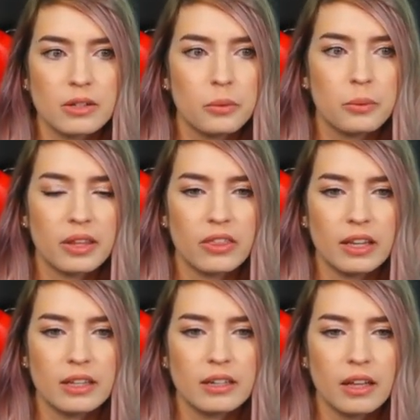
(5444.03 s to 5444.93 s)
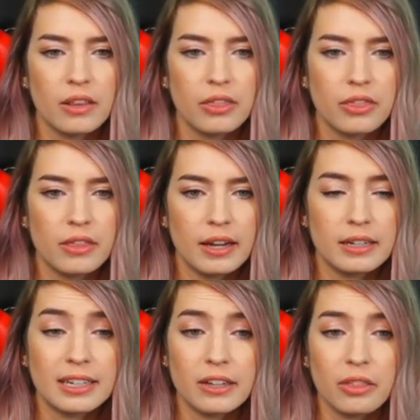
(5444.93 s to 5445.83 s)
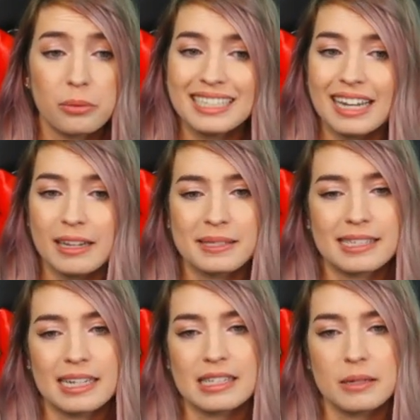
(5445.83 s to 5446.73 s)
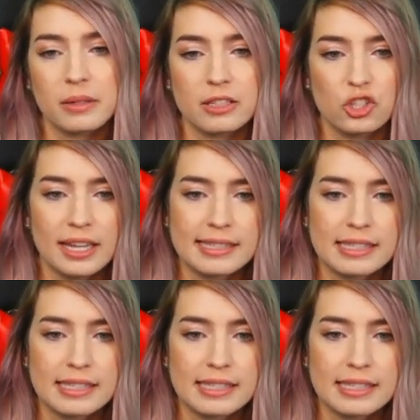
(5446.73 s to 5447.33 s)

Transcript: within an area 3 times. Stuns them with a chance.